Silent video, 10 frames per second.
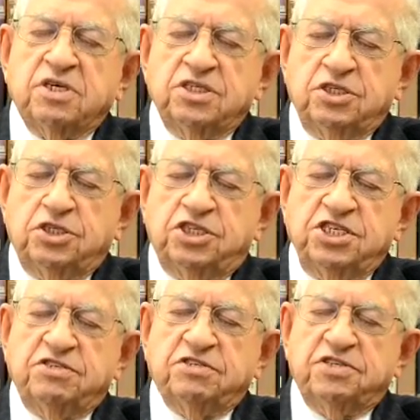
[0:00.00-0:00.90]
In
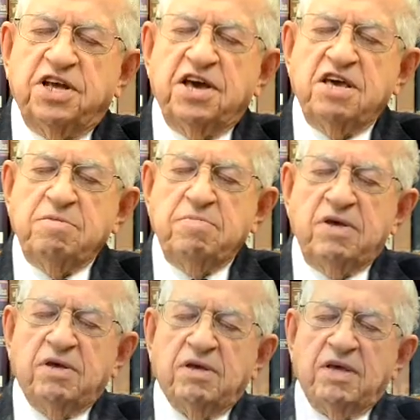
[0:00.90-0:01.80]
Jesus' name,
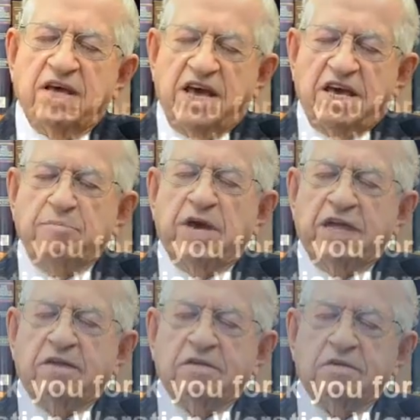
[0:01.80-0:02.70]
amen.